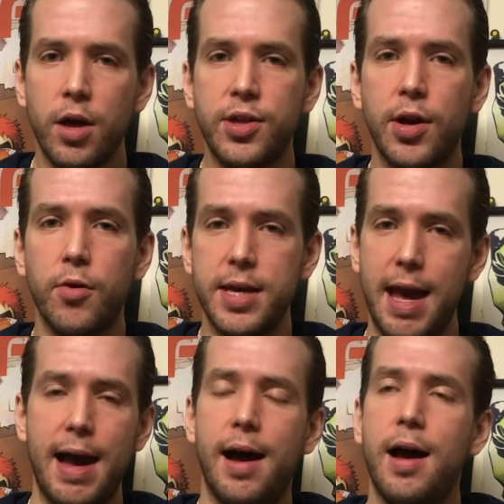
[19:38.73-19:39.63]
So
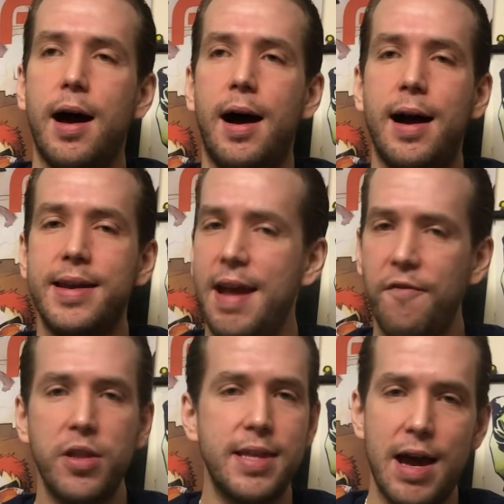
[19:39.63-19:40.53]
yeah,
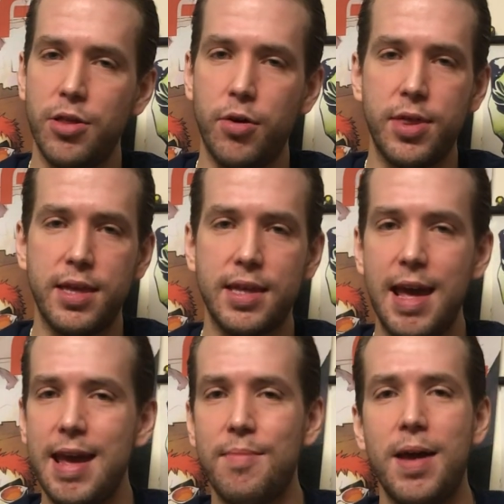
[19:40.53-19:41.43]
definitely download this
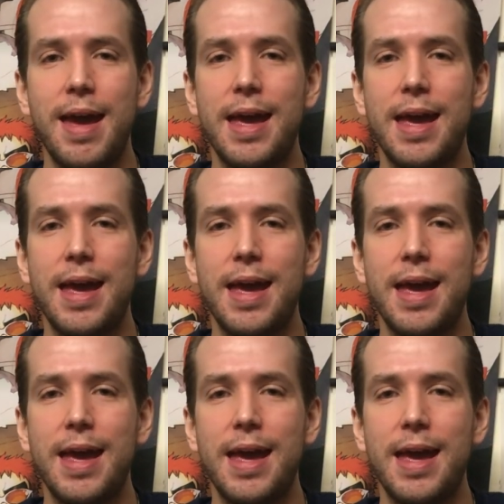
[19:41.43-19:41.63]
game.